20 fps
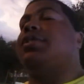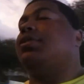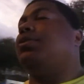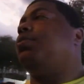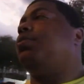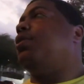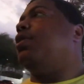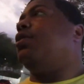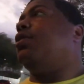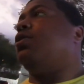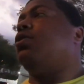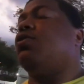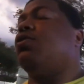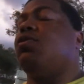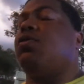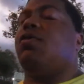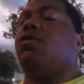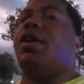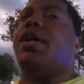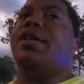It's been a
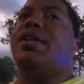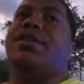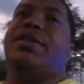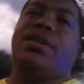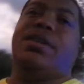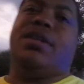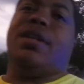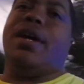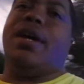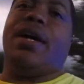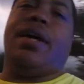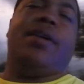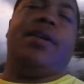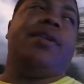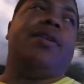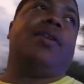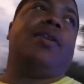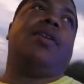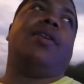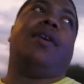crazy day.
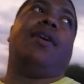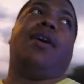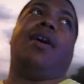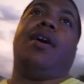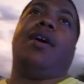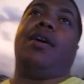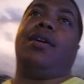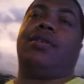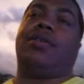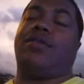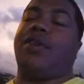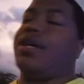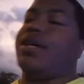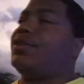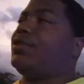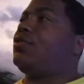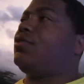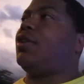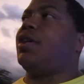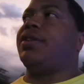Uh,
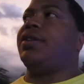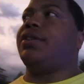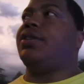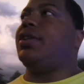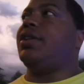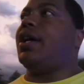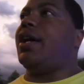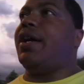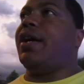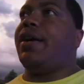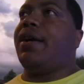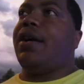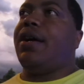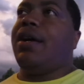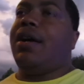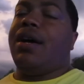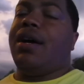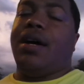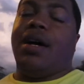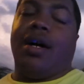crazy, crazy day.
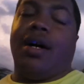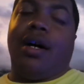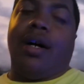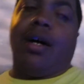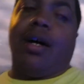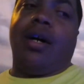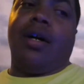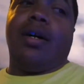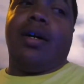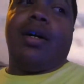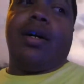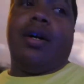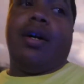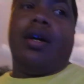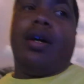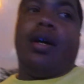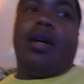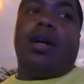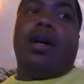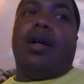Uh,
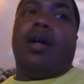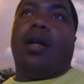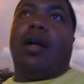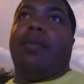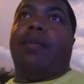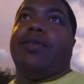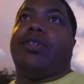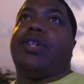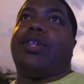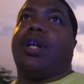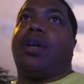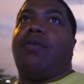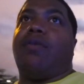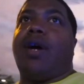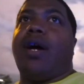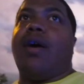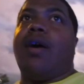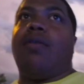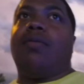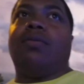I'm gonna stick
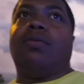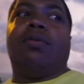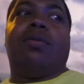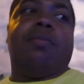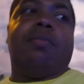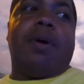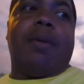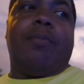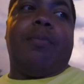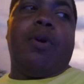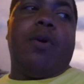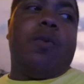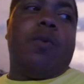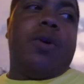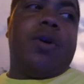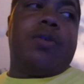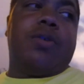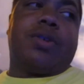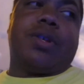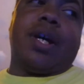around. My boy
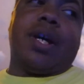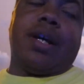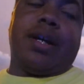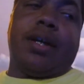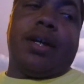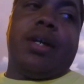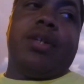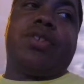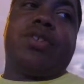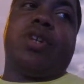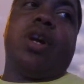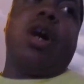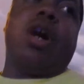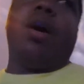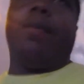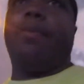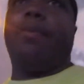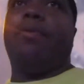Will's gotta get his car up